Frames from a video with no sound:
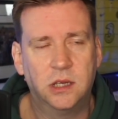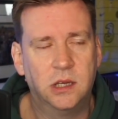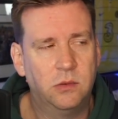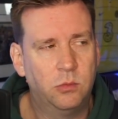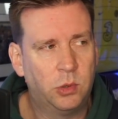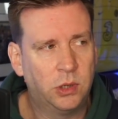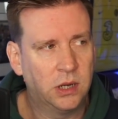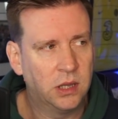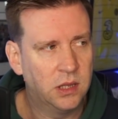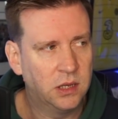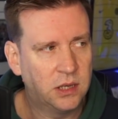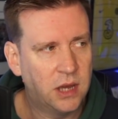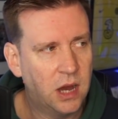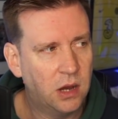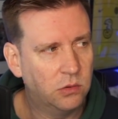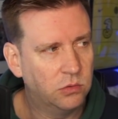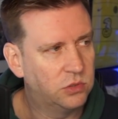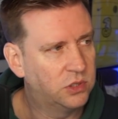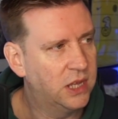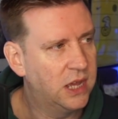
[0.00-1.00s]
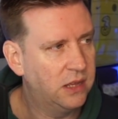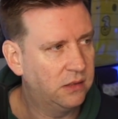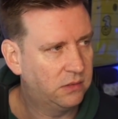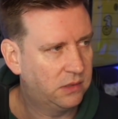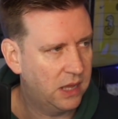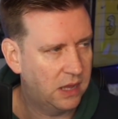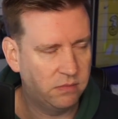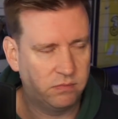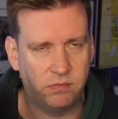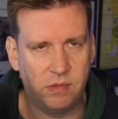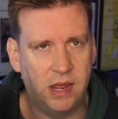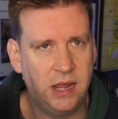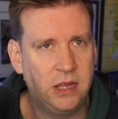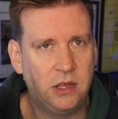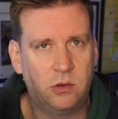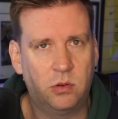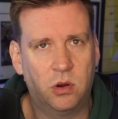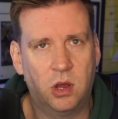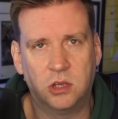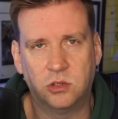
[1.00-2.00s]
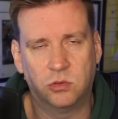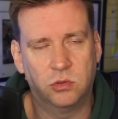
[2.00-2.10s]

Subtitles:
one of the goals, their equaliser,